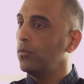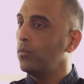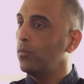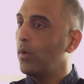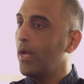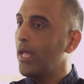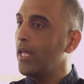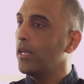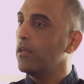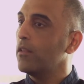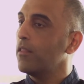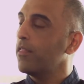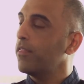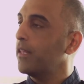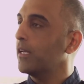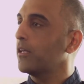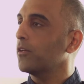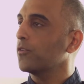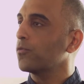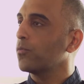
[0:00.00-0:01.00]
when
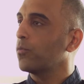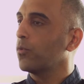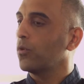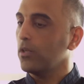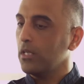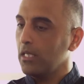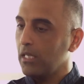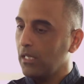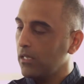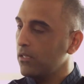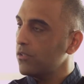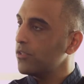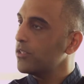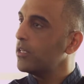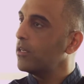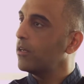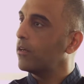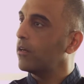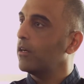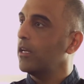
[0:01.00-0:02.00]
things were
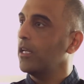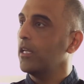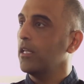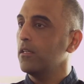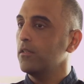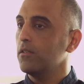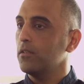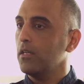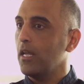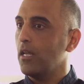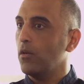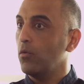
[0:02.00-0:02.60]
easier and